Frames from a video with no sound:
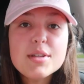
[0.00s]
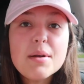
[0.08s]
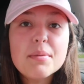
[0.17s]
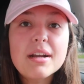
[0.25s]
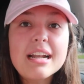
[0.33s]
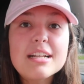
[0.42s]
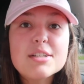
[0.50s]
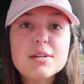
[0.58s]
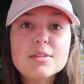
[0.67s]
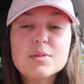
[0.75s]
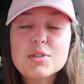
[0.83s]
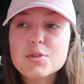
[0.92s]
So yeah, we're getting
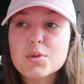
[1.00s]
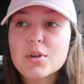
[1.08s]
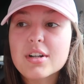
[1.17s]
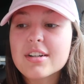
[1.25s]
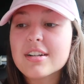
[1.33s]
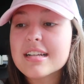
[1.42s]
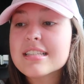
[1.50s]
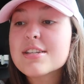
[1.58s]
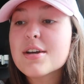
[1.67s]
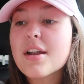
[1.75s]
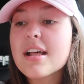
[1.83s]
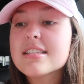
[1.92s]
donuts. We just ordered a
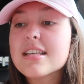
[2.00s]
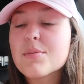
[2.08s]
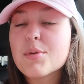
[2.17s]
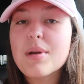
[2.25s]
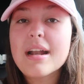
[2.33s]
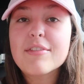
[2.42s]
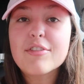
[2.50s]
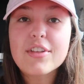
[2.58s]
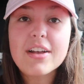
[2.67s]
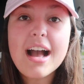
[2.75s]
dozen donuts and we're waiting for the